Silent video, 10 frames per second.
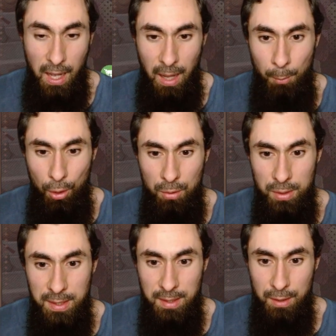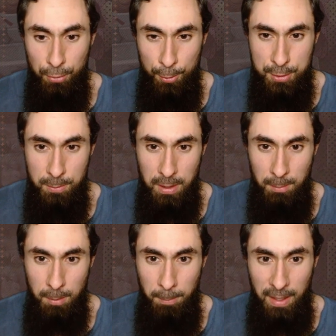I'm already getting close to being
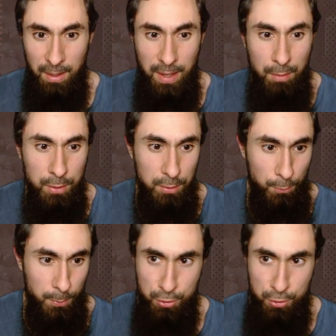able to buy out everything from the